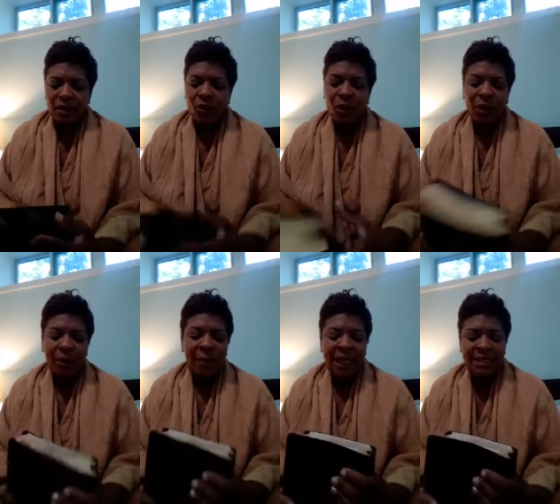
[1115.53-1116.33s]
when we
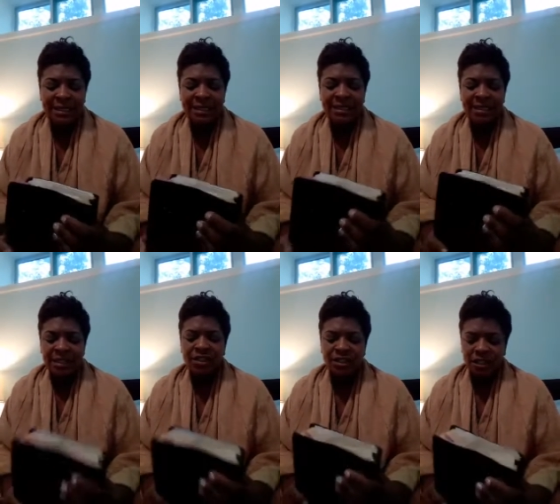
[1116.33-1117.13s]
make a
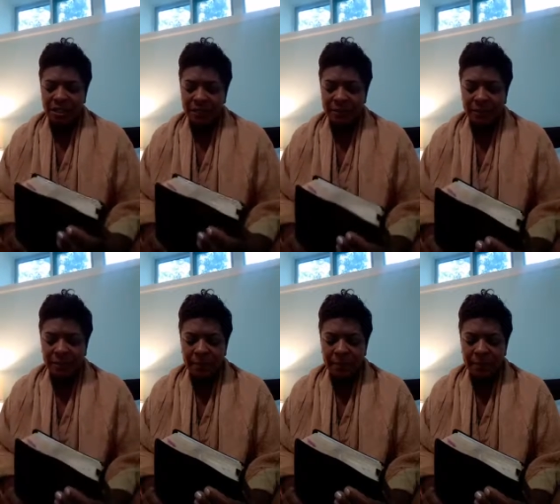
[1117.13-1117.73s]
decision